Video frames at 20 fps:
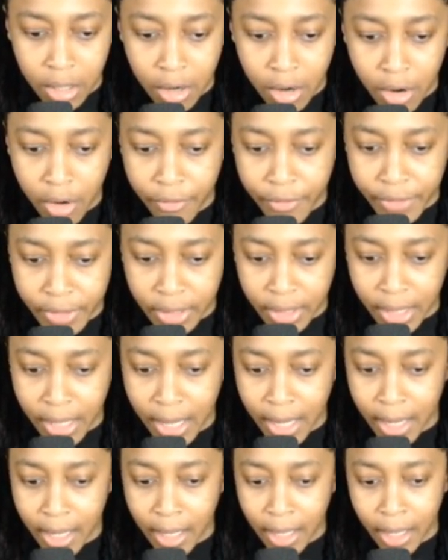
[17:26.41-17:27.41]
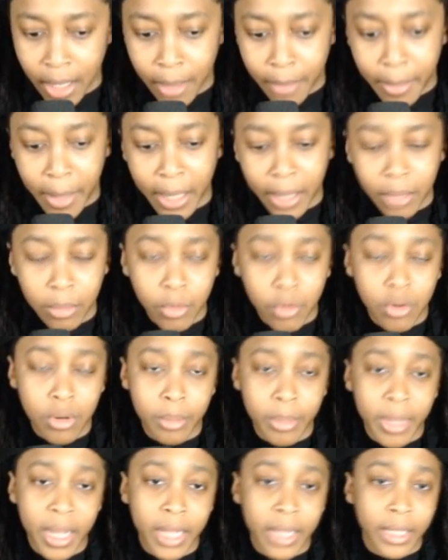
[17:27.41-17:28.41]
offensive line, backup
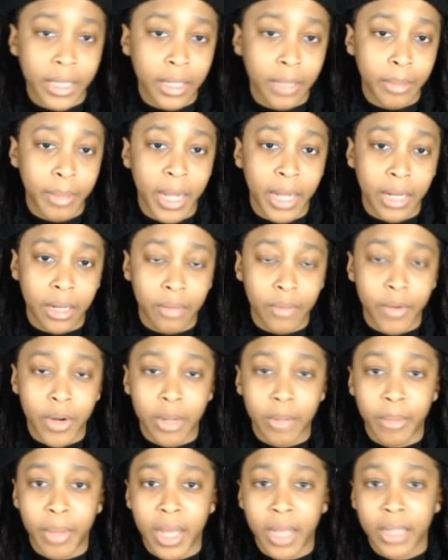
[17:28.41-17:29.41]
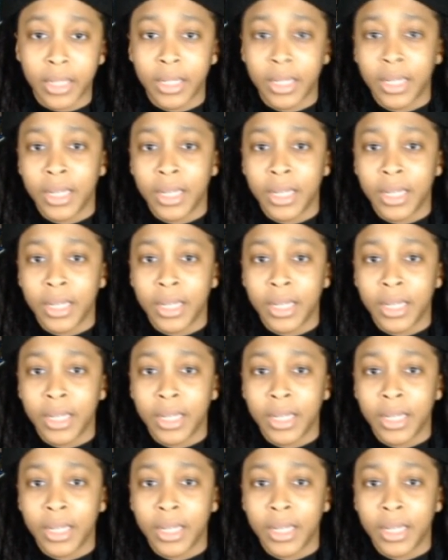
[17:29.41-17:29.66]
quarterback, get a backup running back.